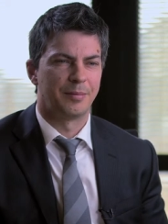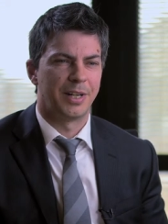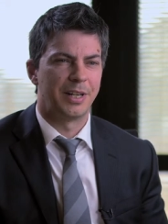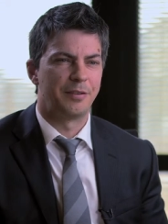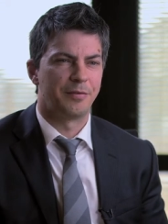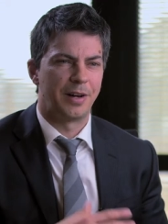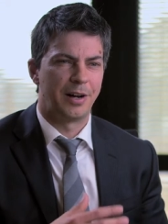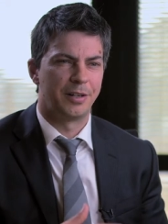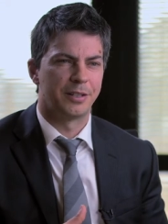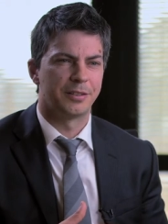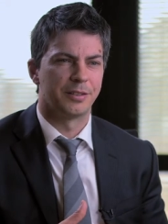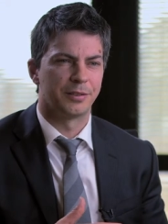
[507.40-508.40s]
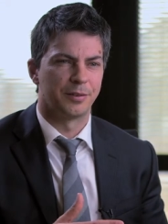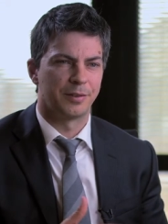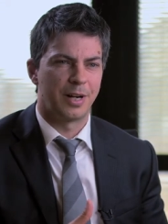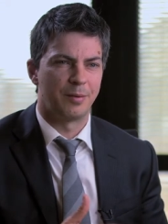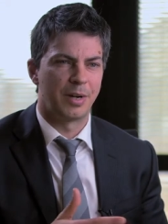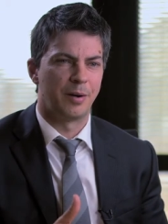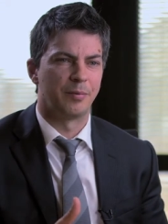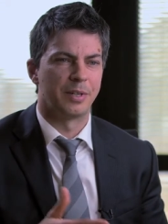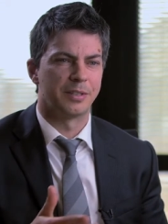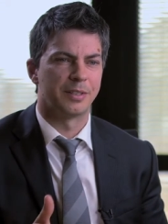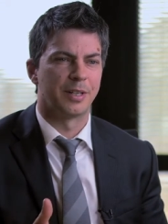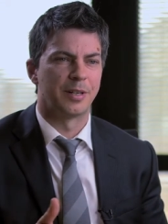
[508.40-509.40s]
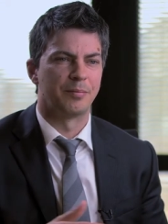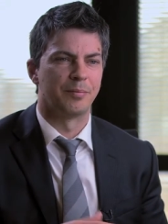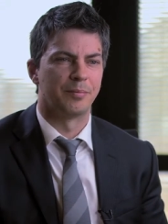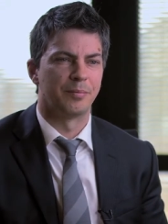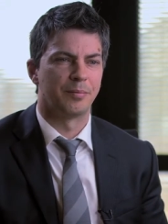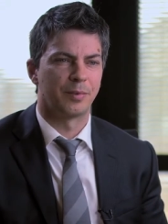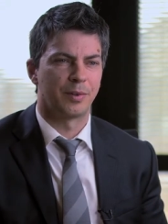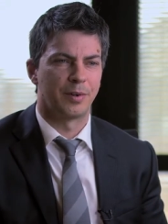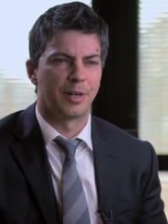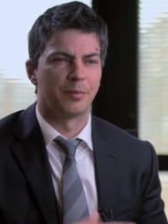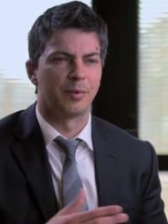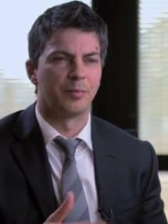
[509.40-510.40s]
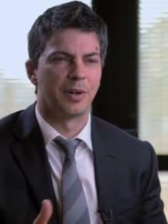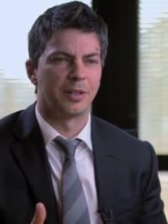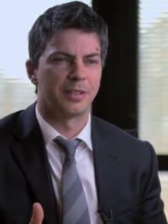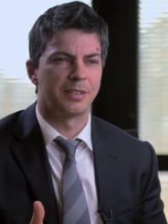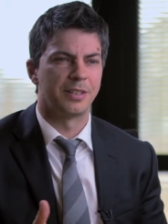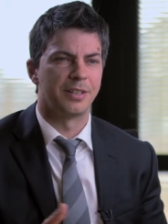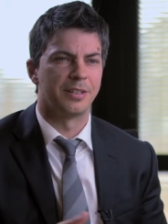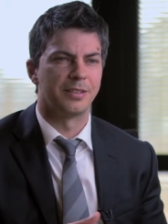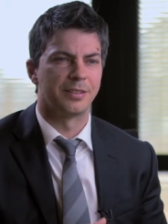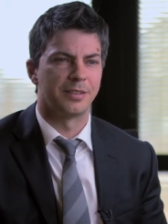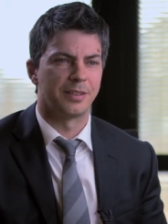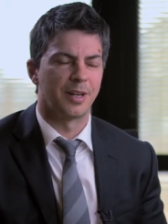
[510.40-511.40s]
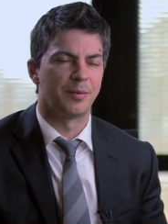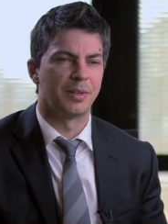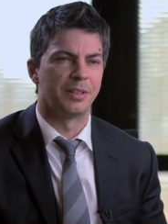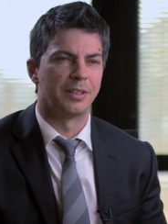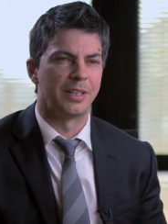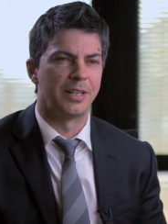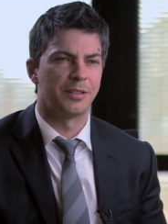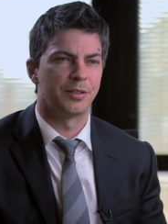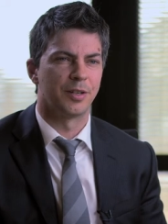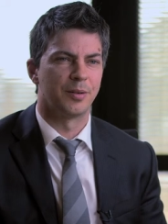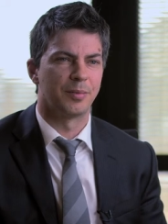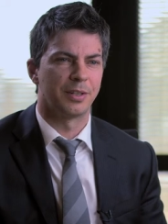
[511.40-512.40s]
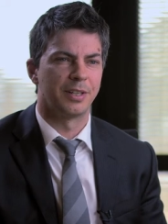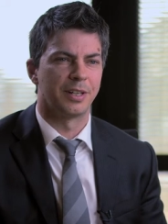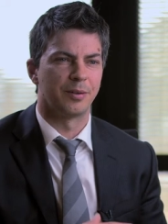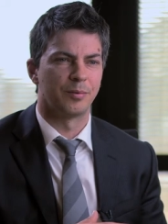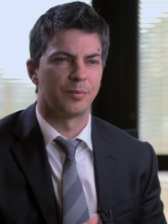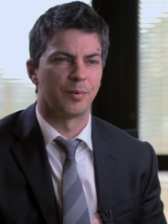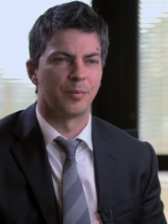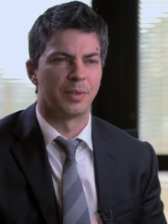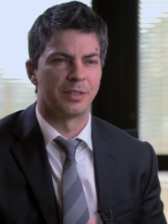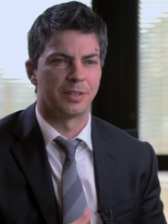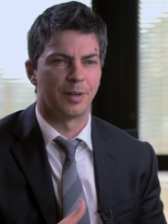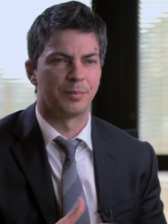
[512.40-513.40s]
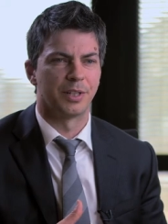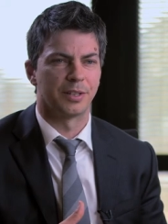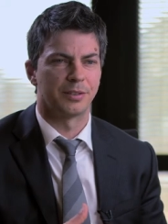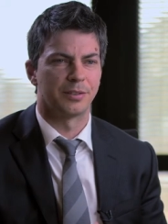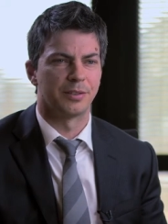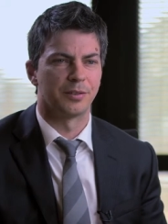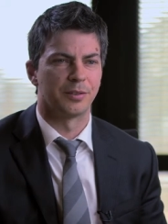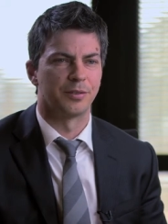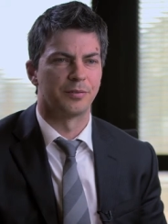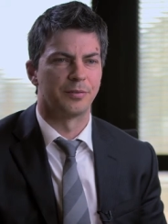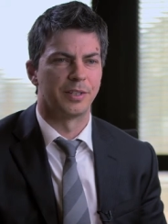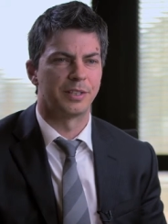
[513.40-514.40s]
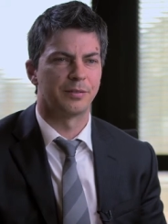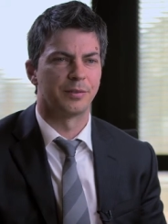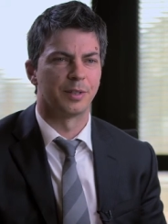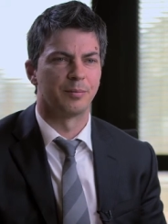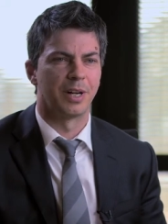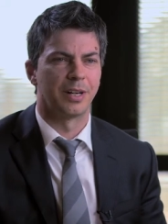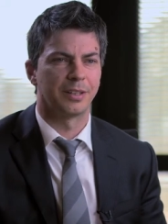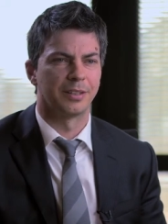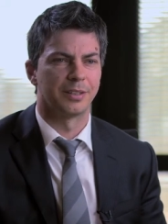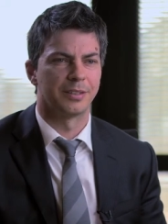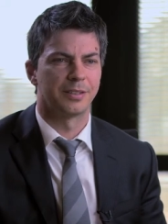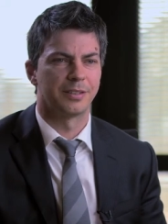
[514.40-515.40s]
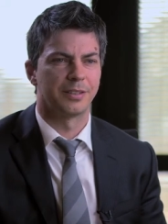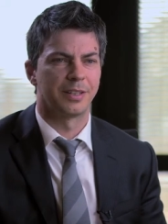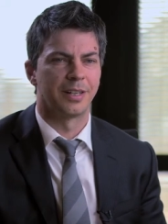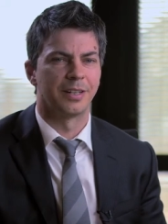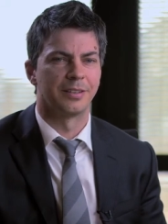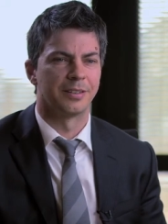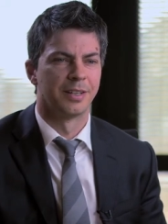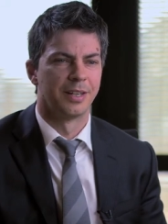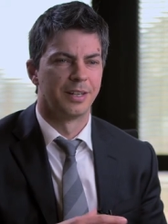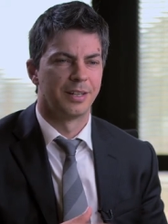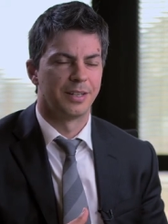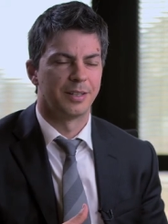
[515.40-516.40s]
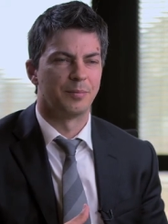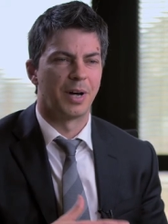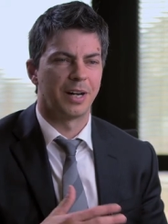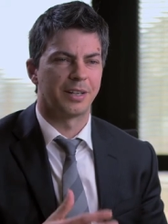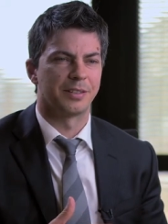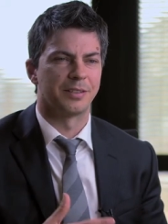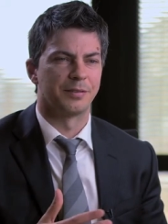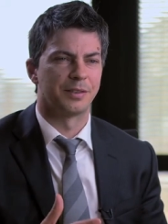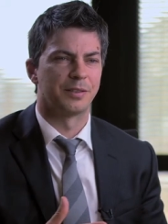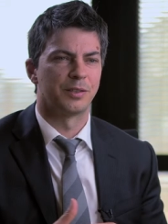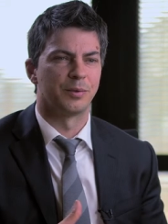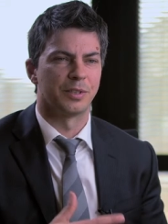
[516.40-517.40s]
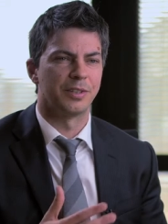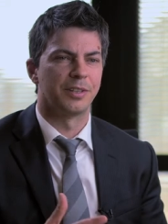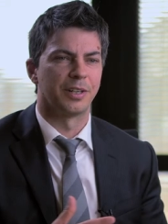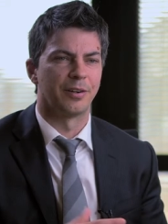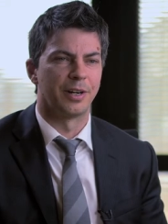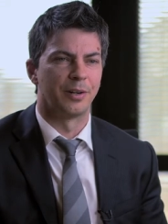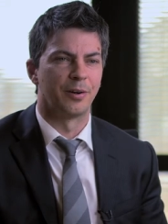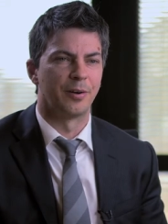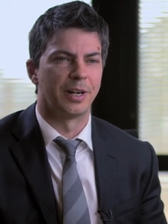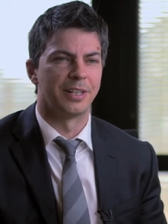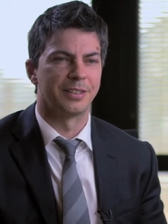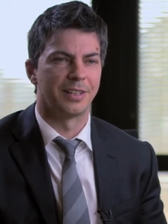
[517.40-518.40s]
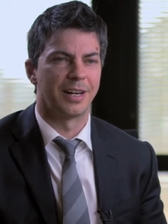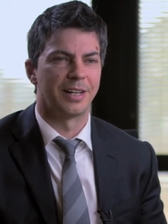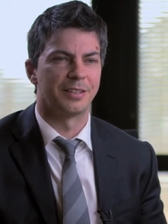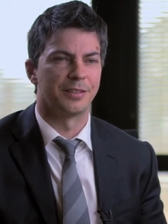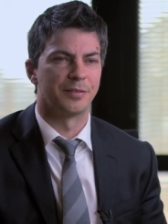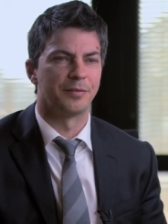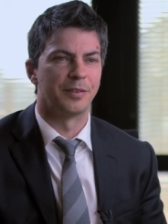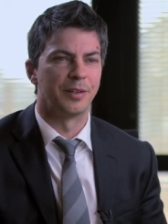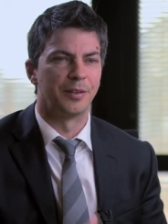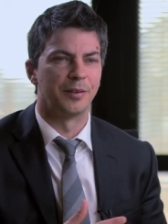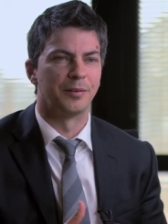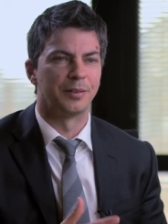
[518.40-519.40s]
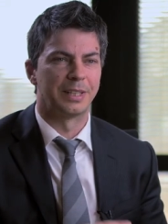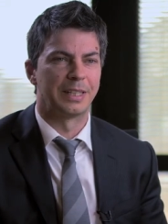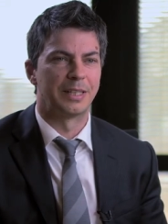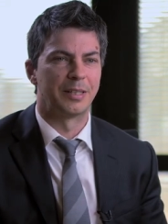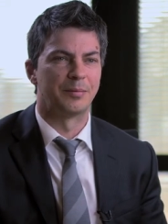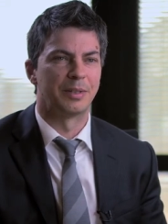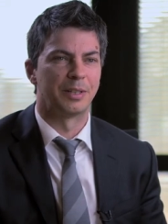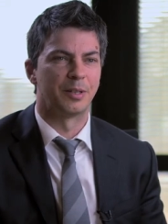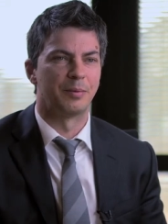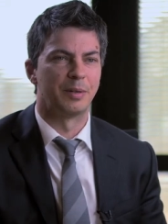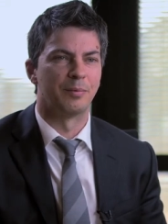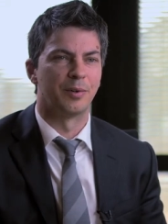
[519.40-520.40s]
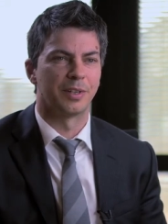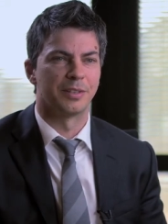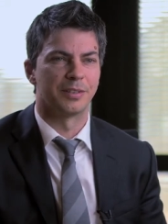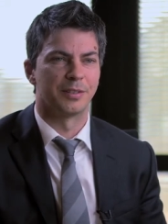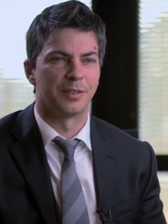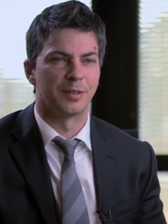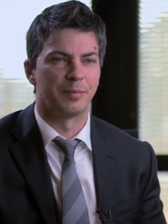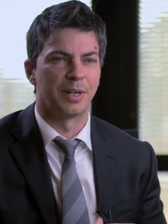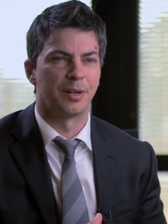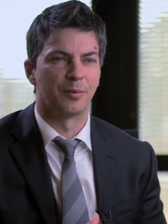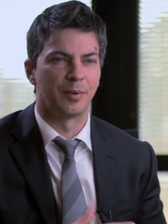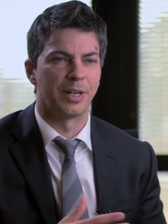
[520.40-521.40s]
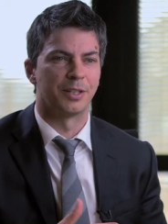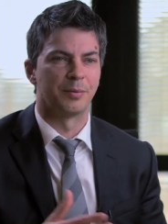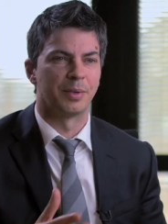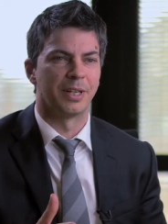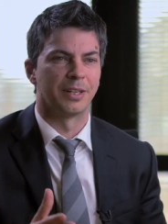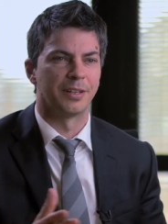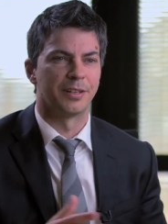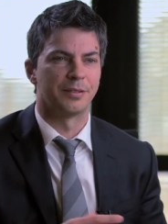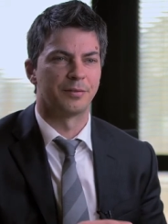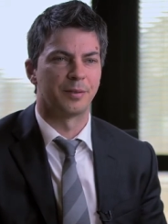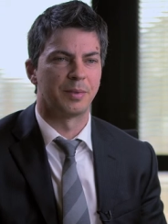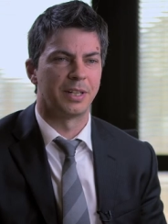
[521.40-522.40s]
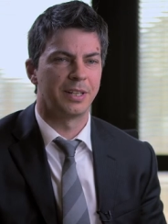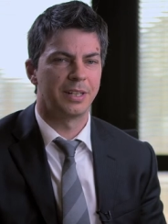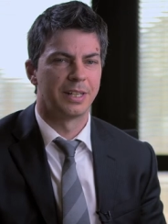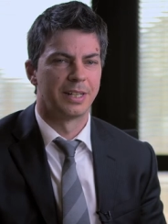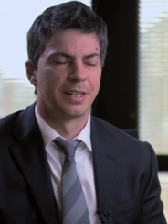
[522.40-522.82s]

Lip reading: any failure to sort of come out with some credible policies in the near term, I think, will be subject to sort of risk for the markets, and markets have, to a certain degree, already starting to feel a little bit more concerned about where Japan goes from here.